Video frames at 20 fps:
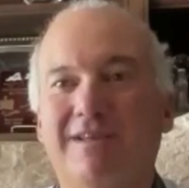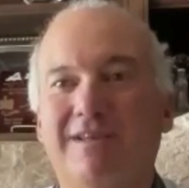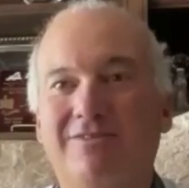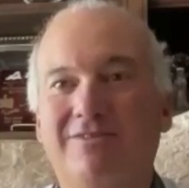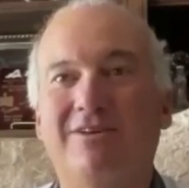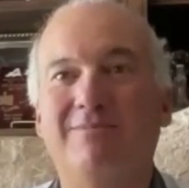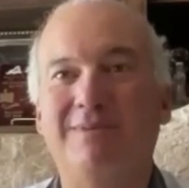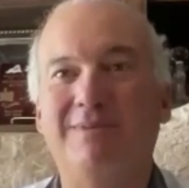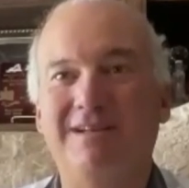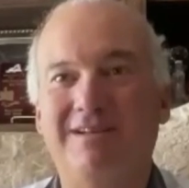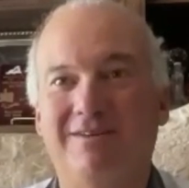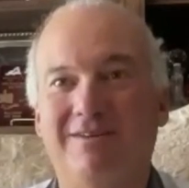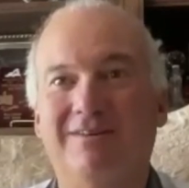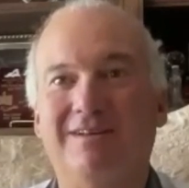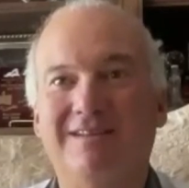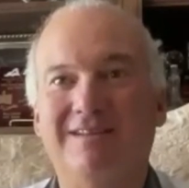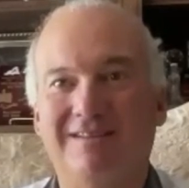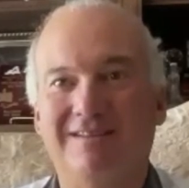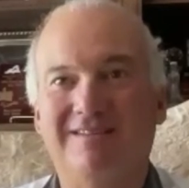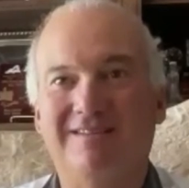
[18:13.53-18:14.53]
should be
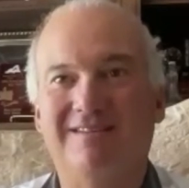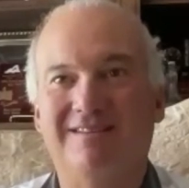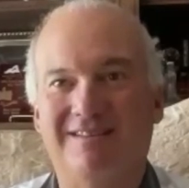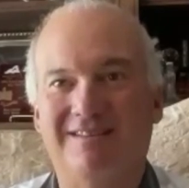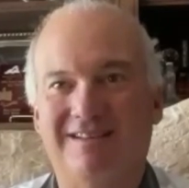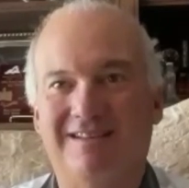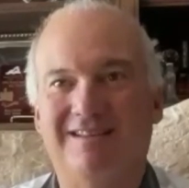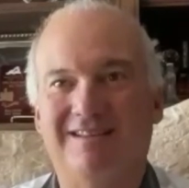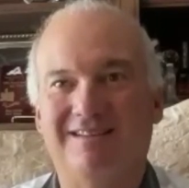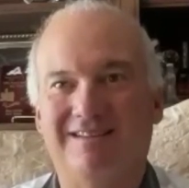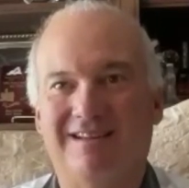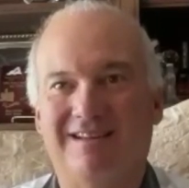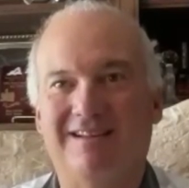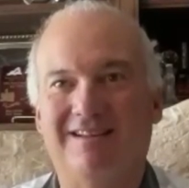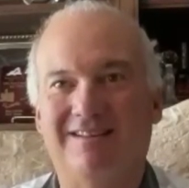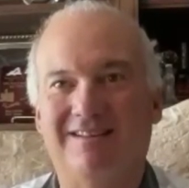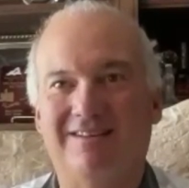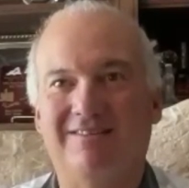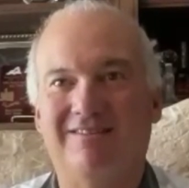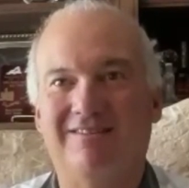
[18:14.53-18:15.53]
doing.
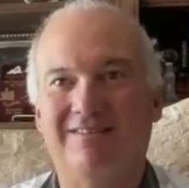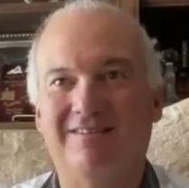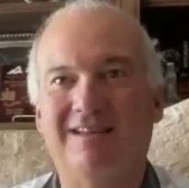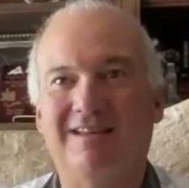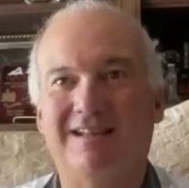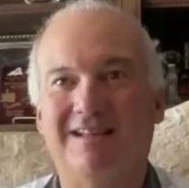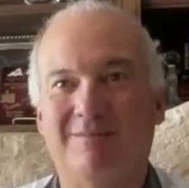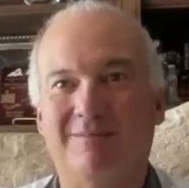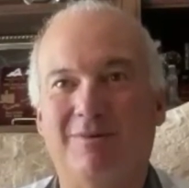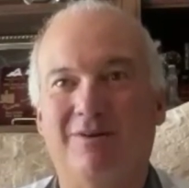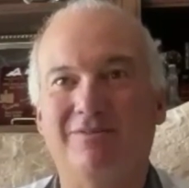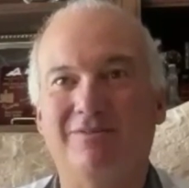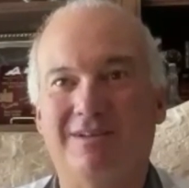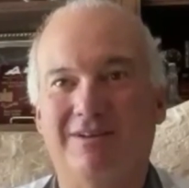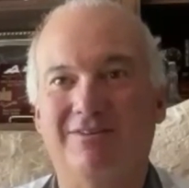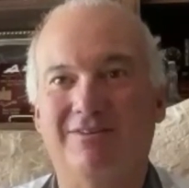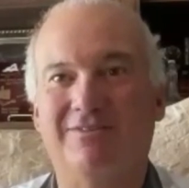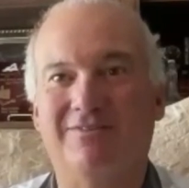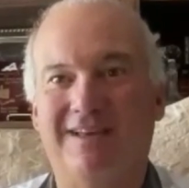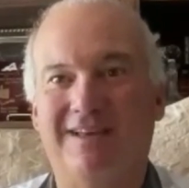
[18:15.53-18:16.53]
Right. The boat
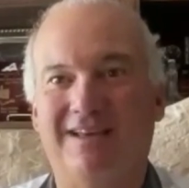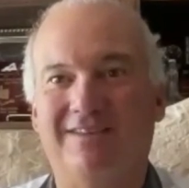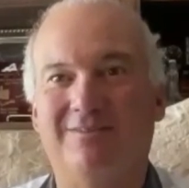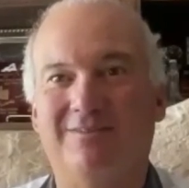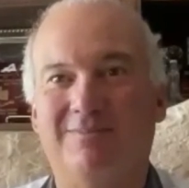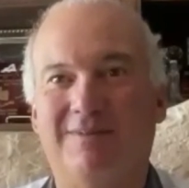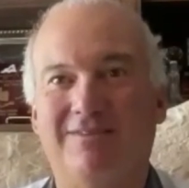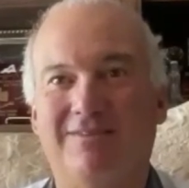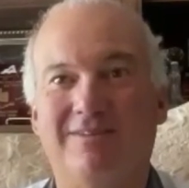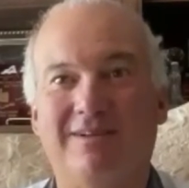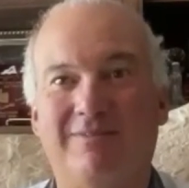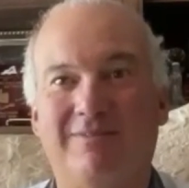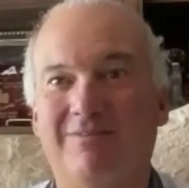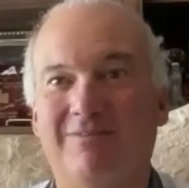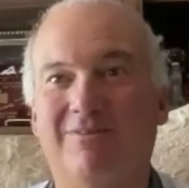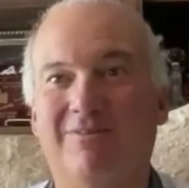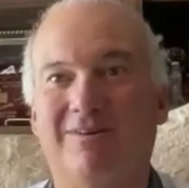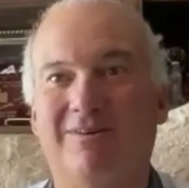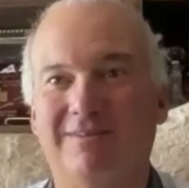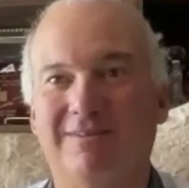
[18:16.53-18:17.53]
go as fast as possible, nothing
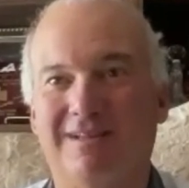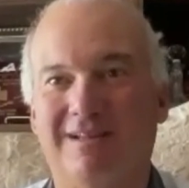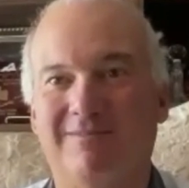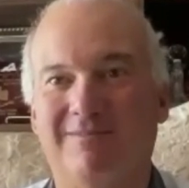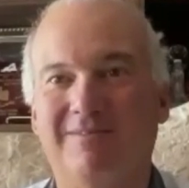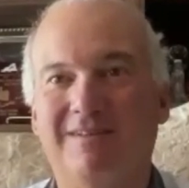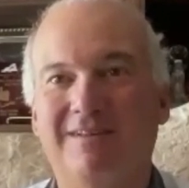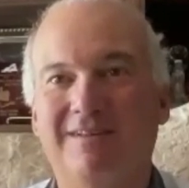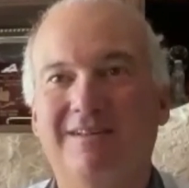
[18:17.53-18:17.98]
wrong with them.